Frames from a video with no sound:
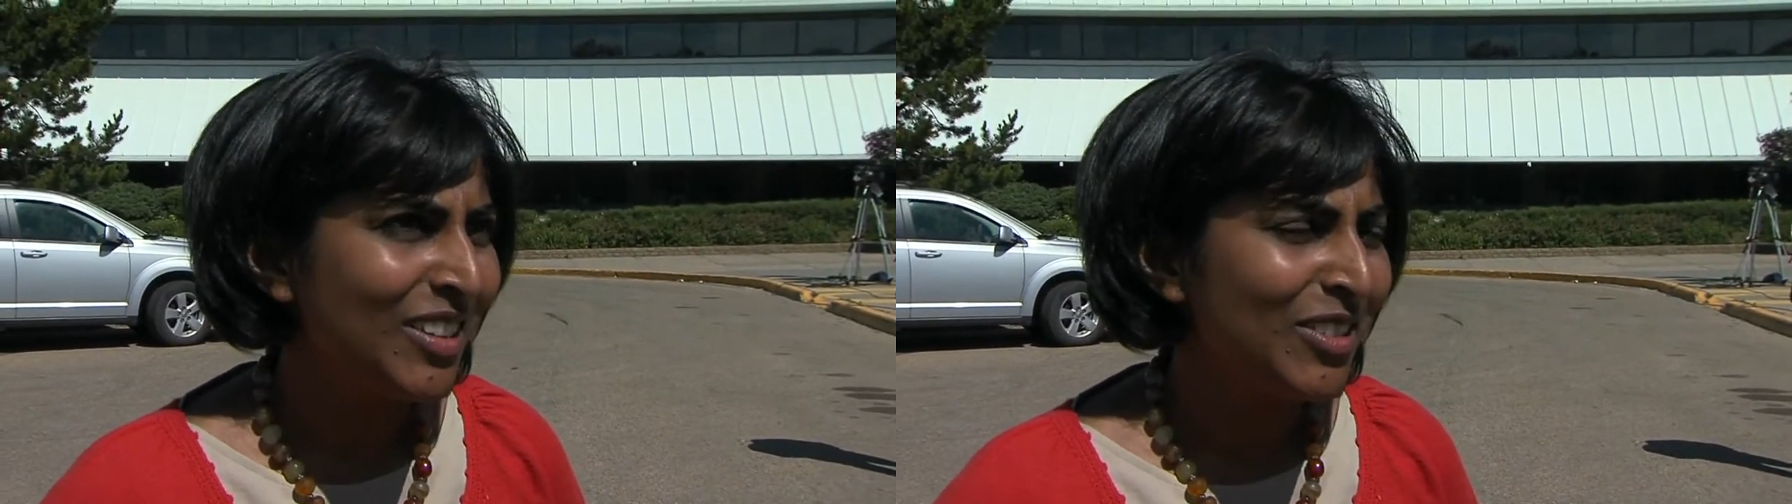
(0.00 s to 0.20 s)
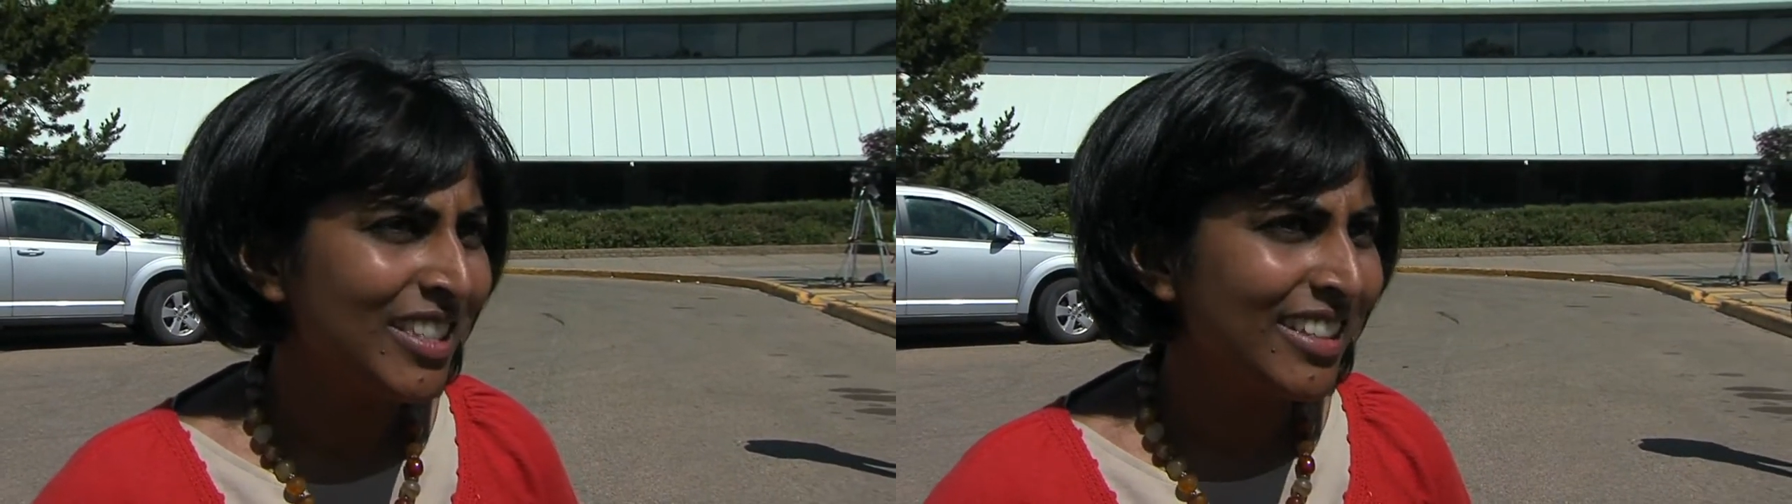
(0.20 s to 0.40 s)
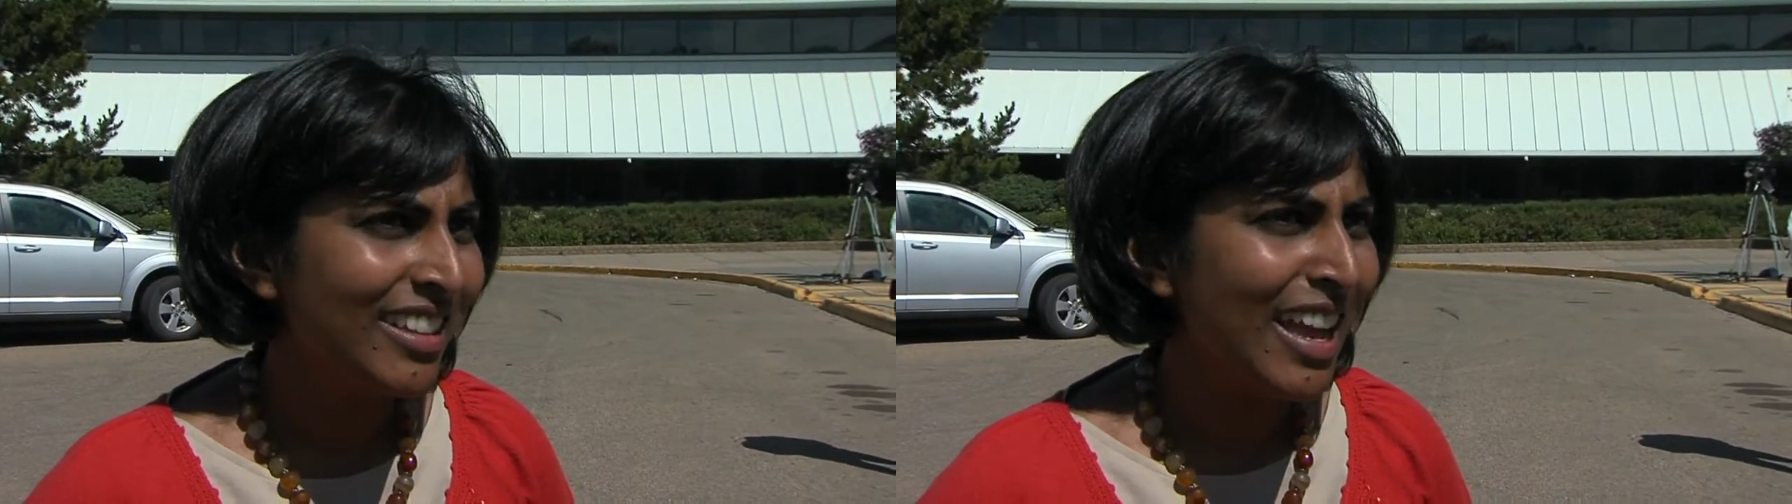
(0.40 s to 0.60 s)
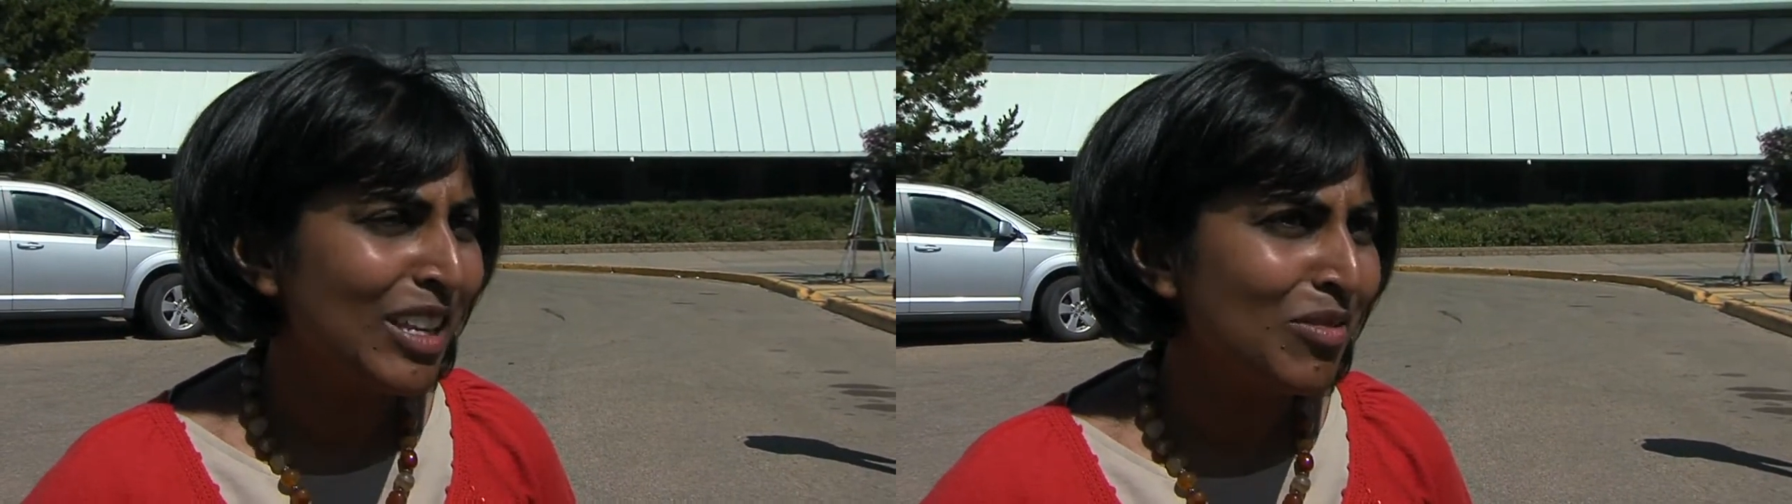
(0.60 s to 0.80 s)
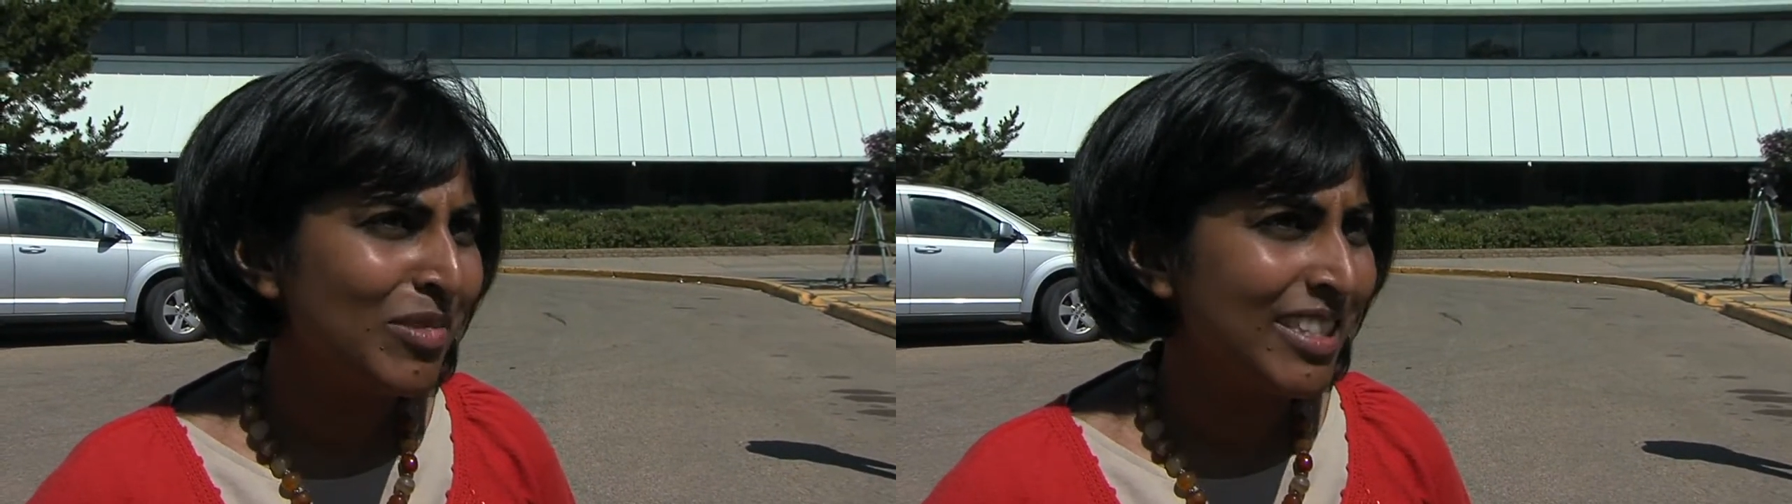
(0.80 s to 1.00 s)
and there's still
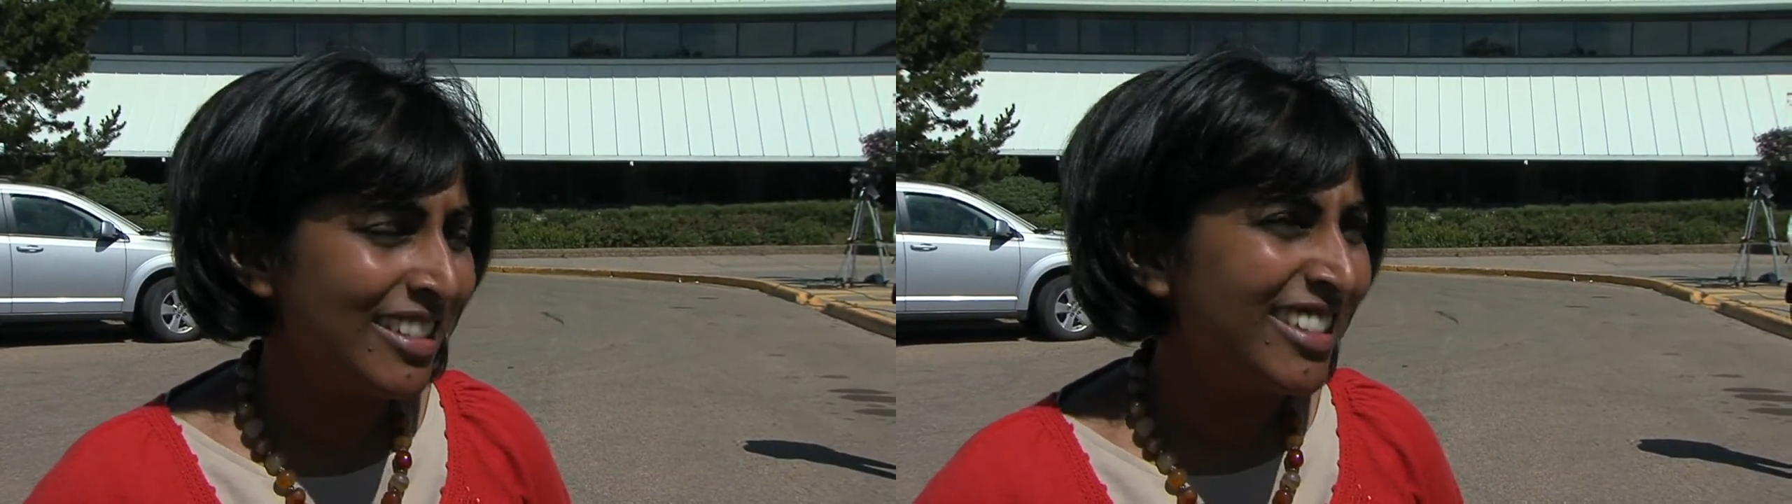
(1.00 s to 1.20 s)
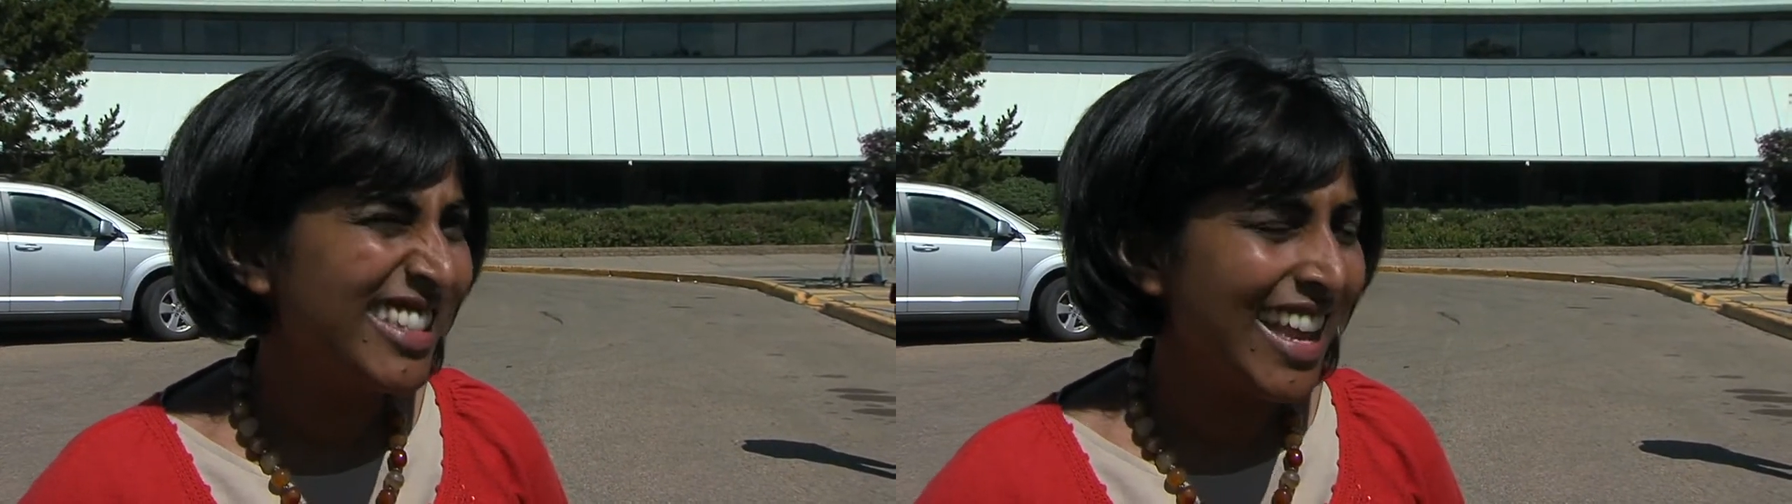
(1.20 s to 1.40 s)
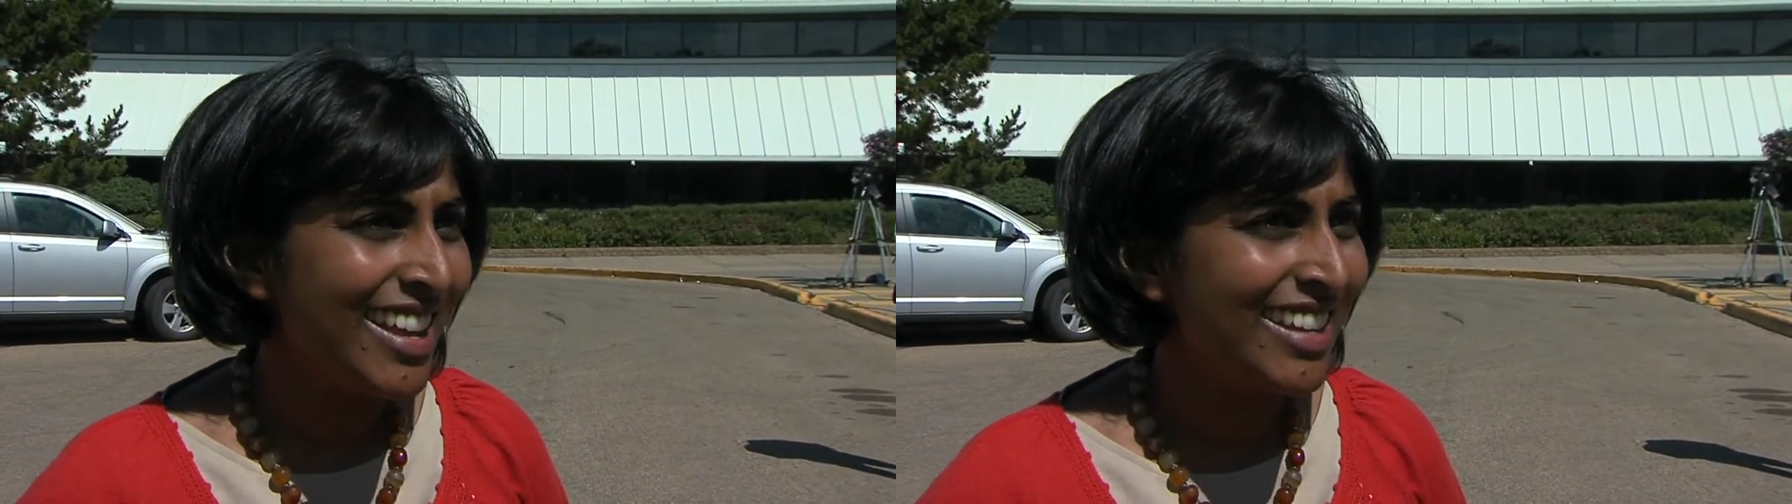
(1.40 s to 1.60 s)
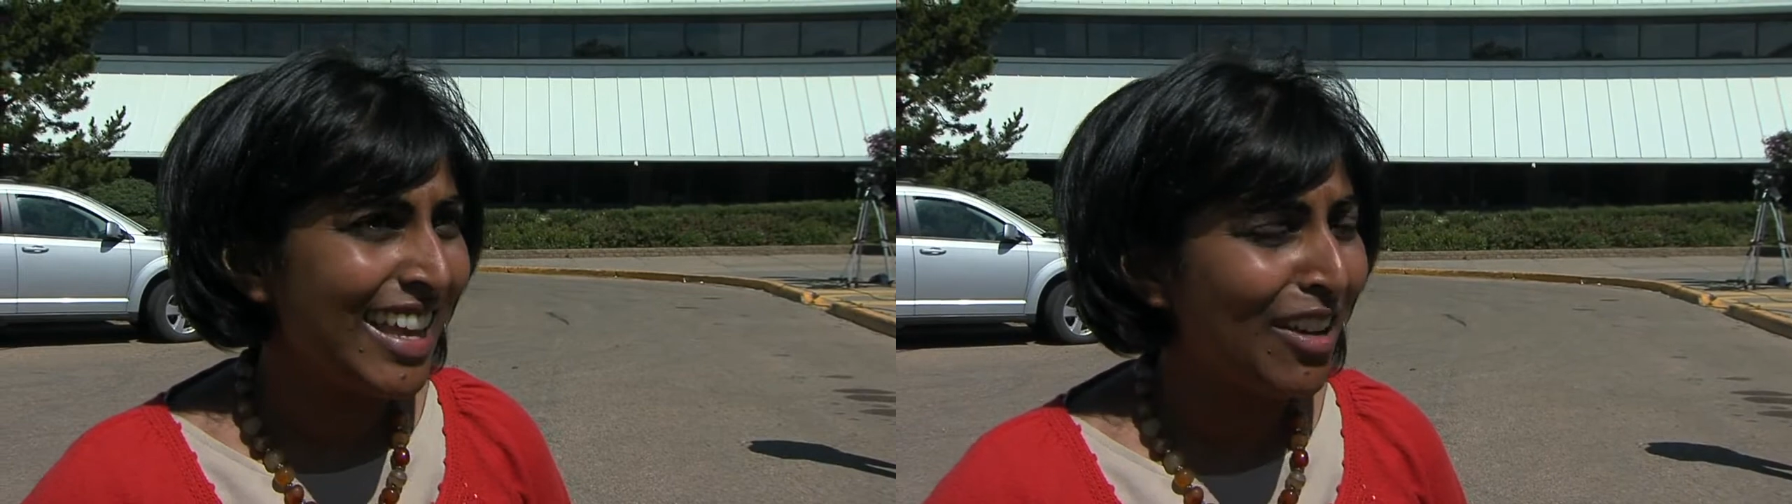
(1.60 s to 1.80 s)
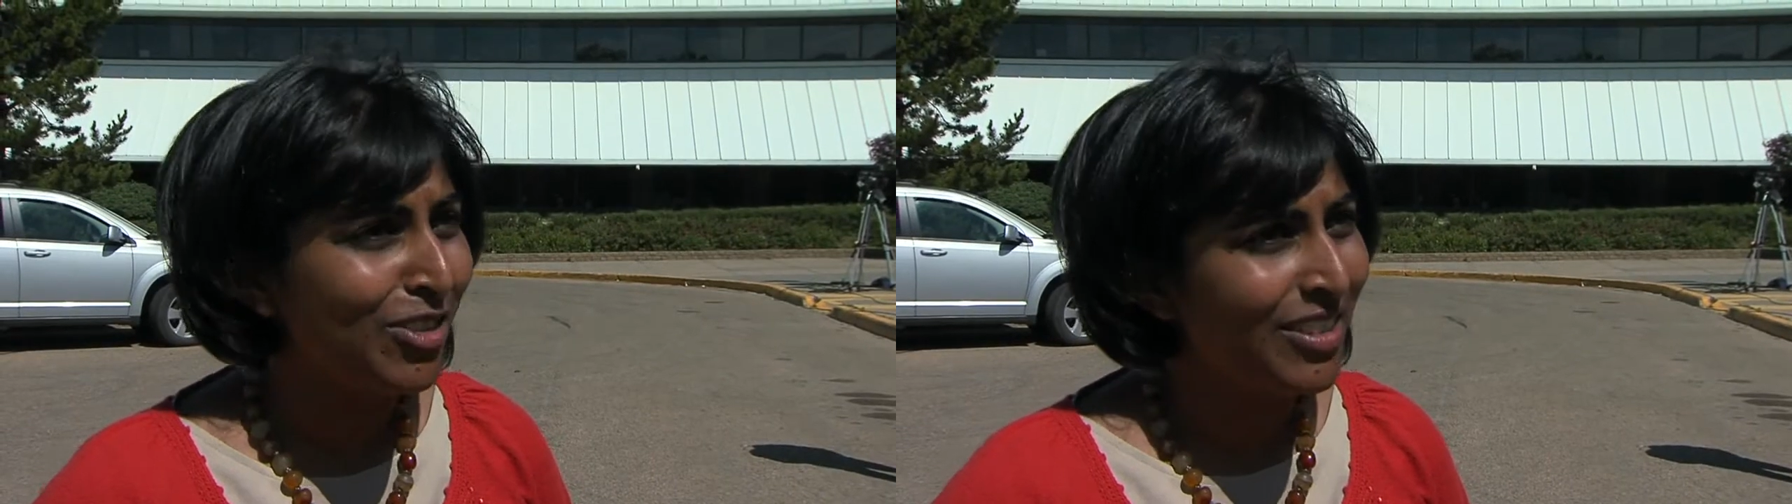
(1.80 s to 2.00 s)
items still
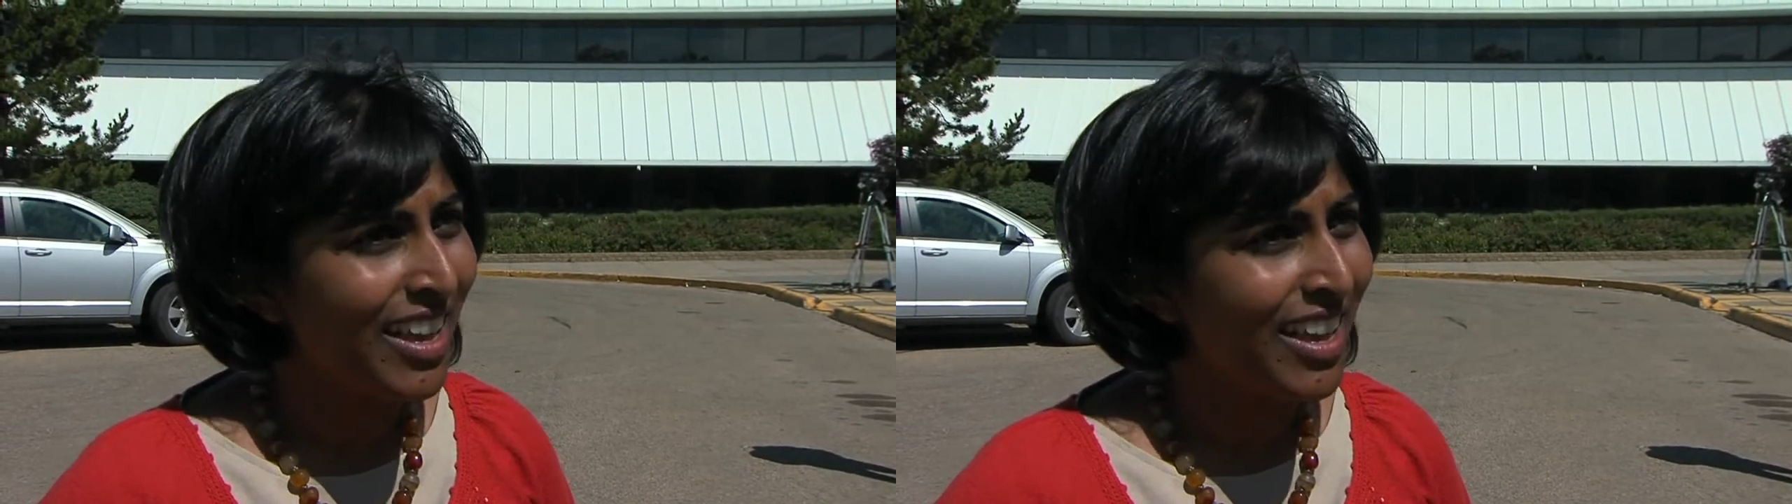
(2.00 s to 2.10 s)
standing after